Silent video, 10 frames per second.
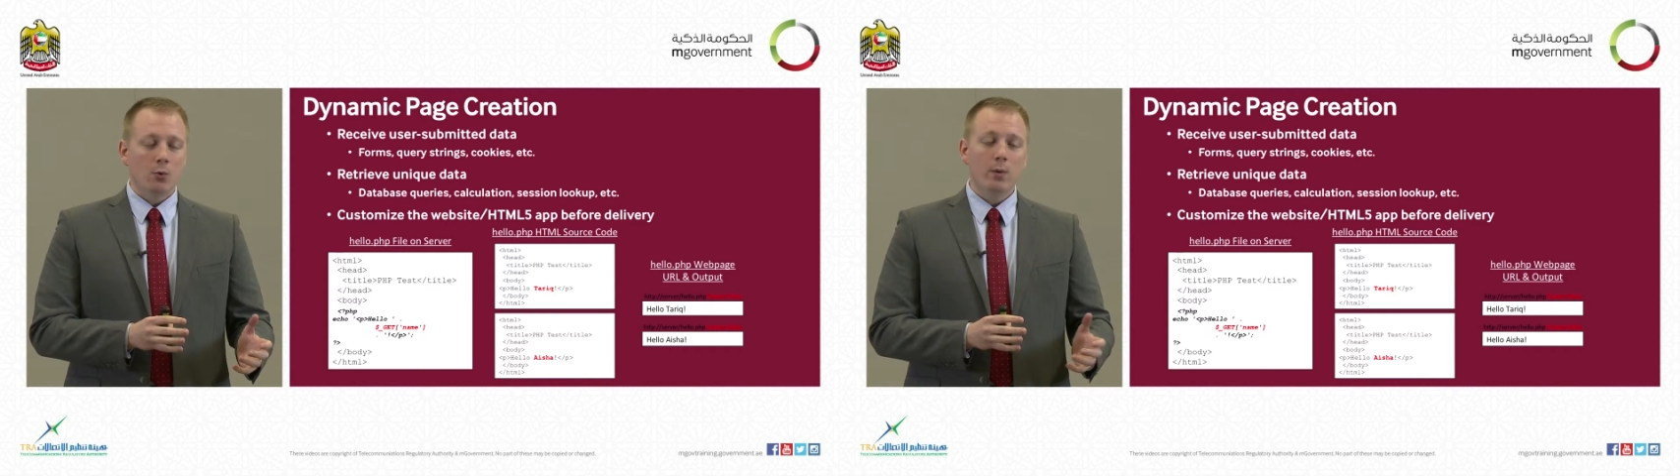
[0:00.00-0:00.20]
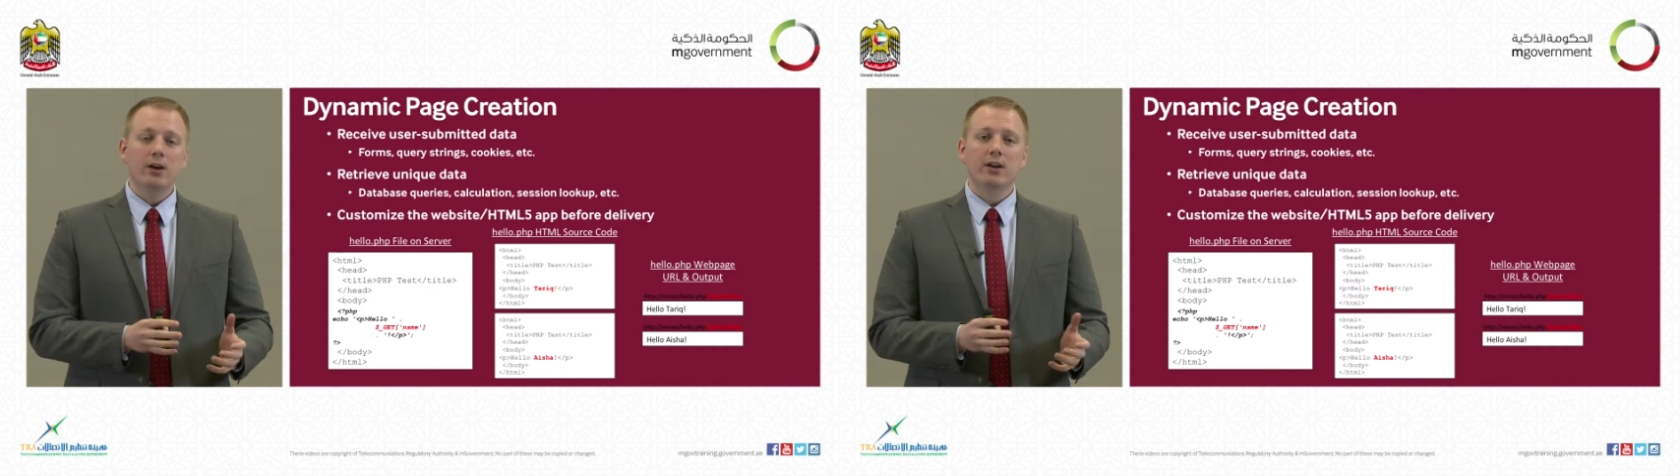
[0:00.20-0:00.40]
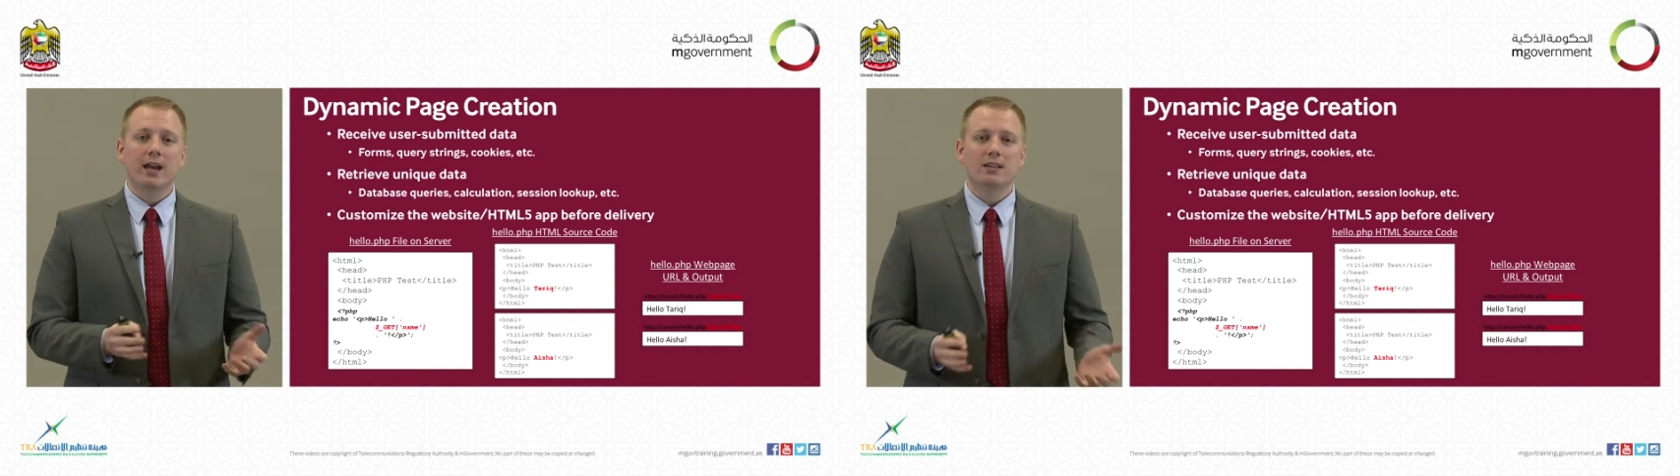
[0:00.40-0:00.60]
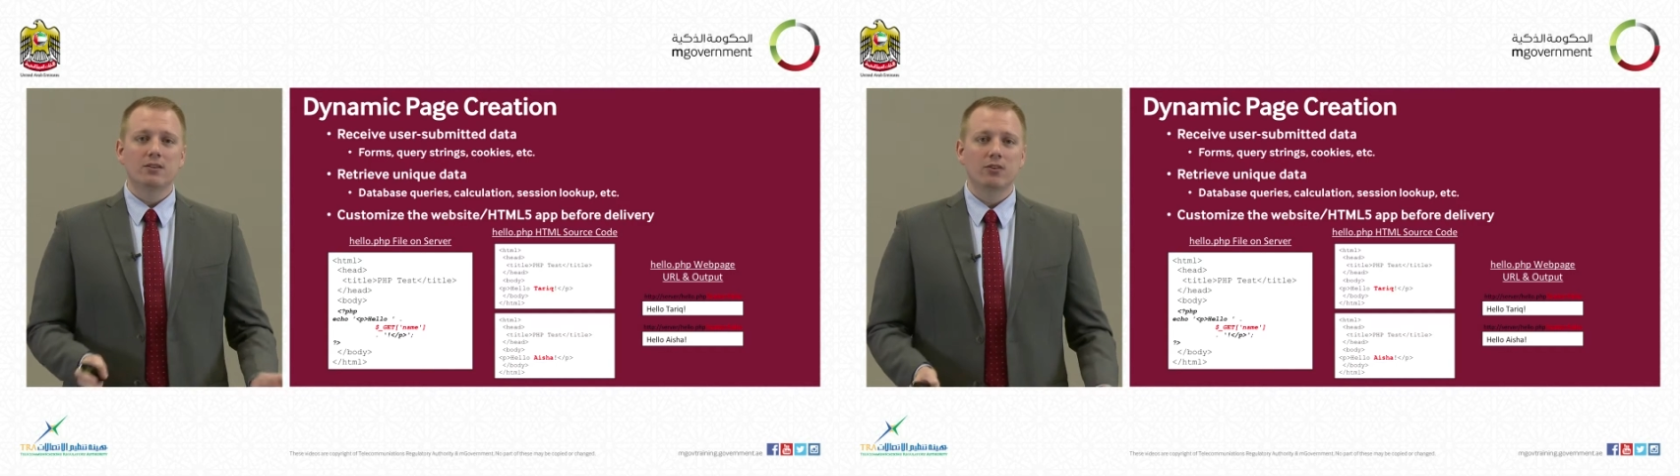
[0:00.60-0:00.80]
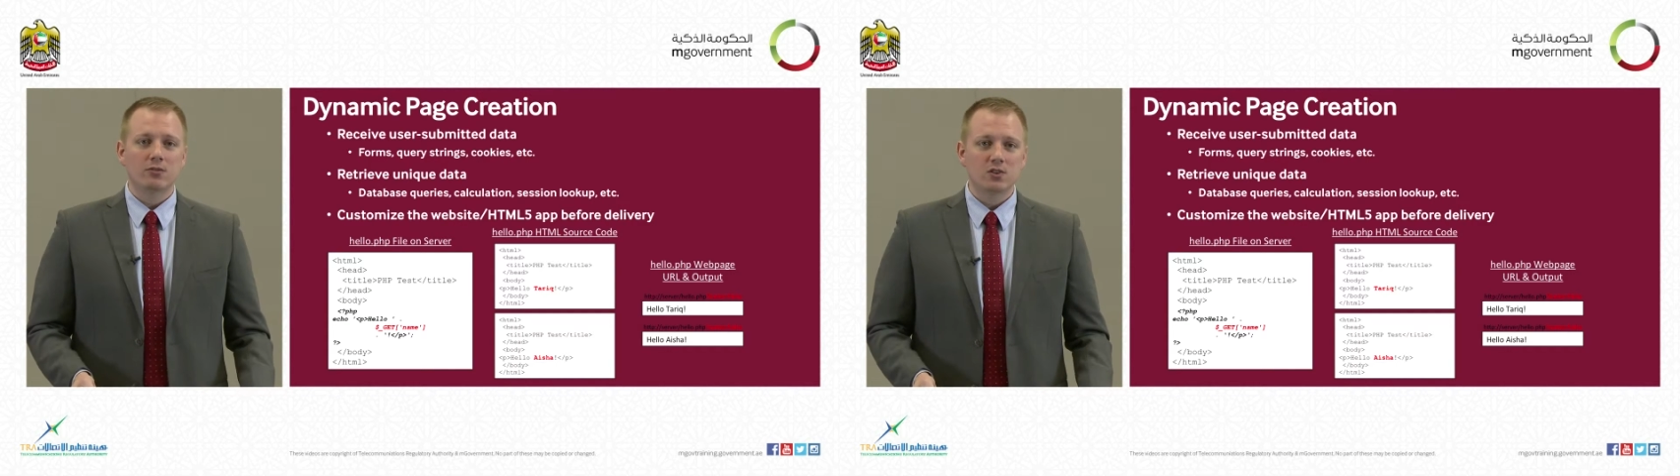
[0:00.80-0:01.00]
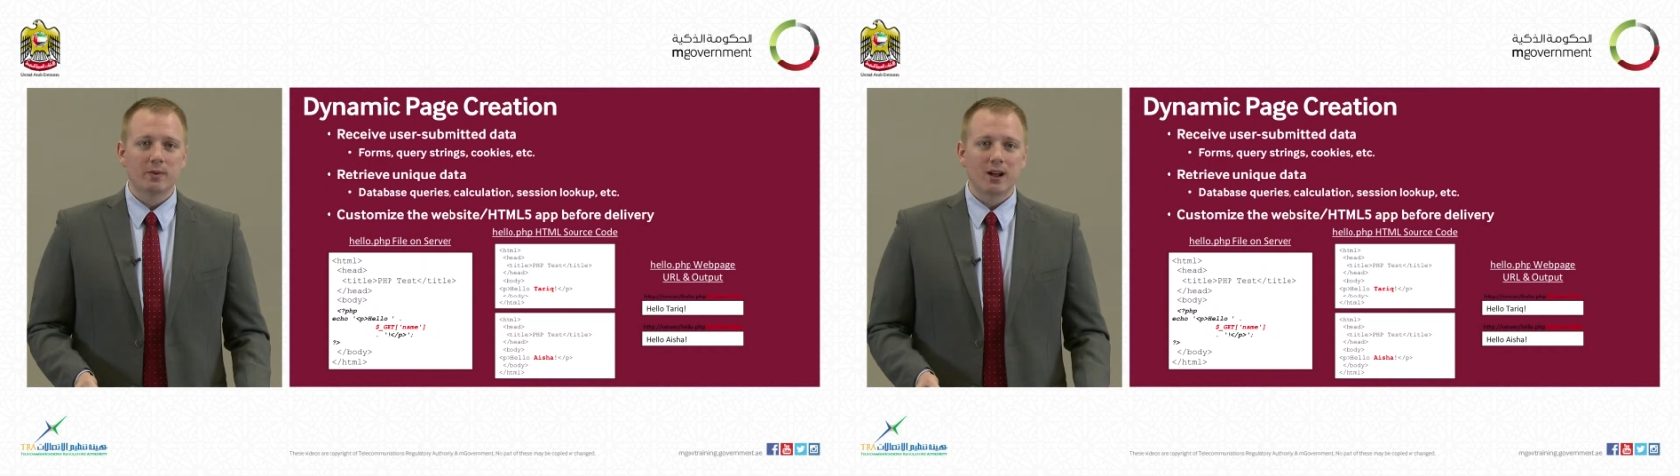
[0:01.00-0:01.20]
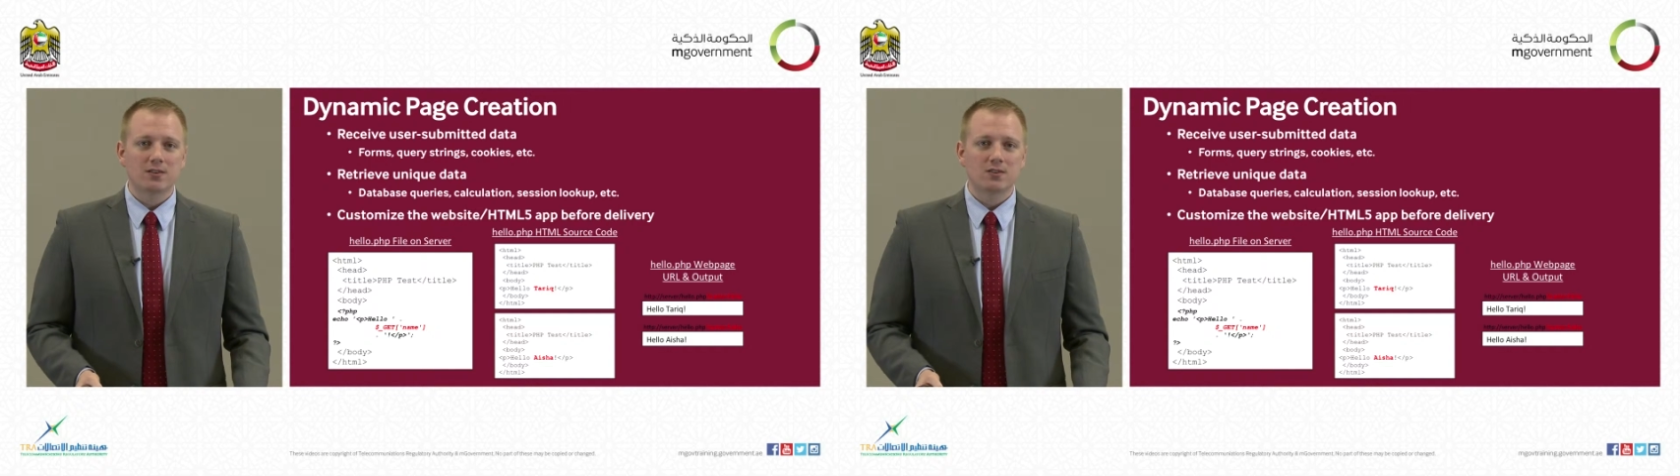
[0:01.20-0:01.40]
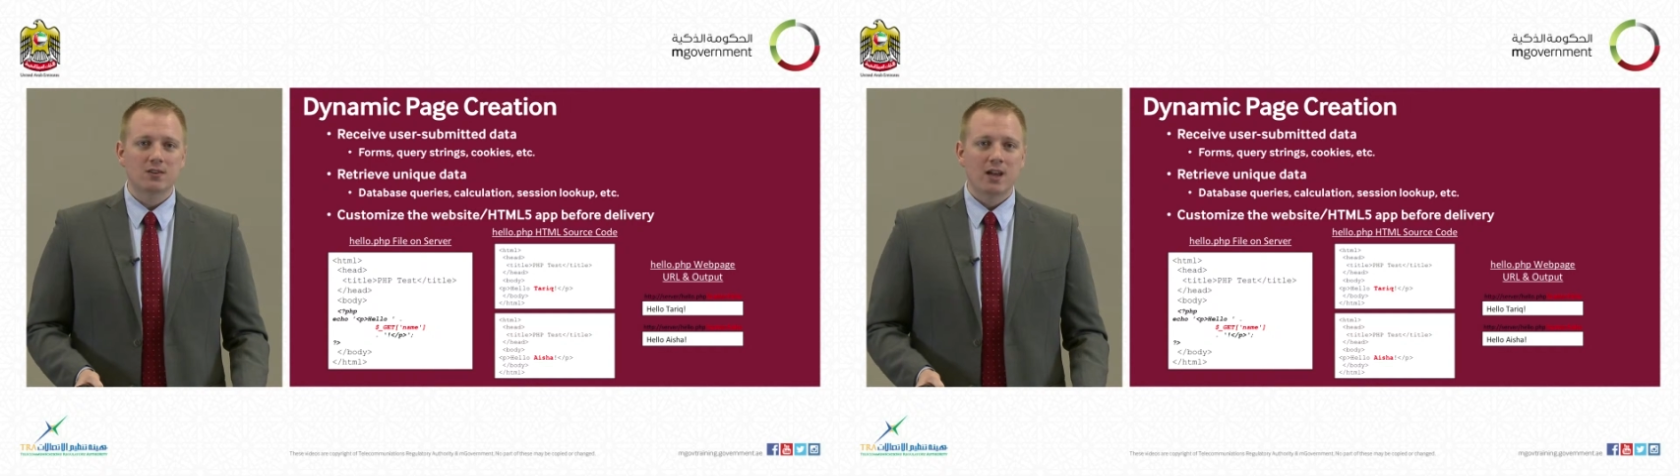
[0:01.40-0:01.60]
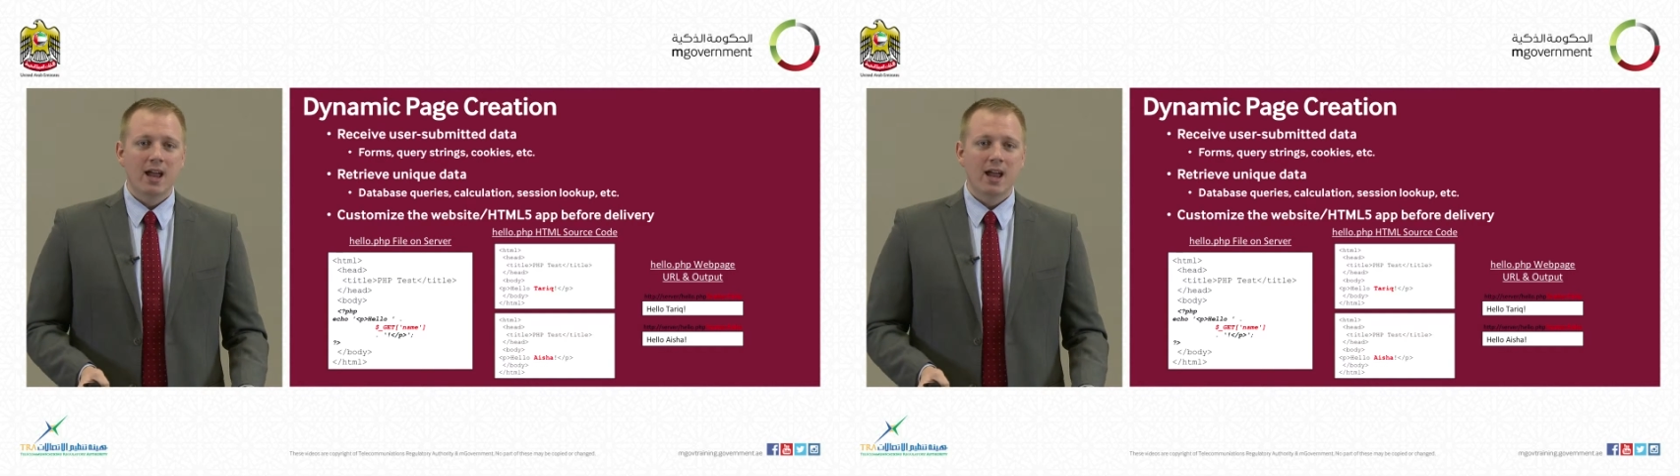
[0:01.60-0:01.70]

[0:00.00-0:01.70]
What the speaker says: we could get a different response.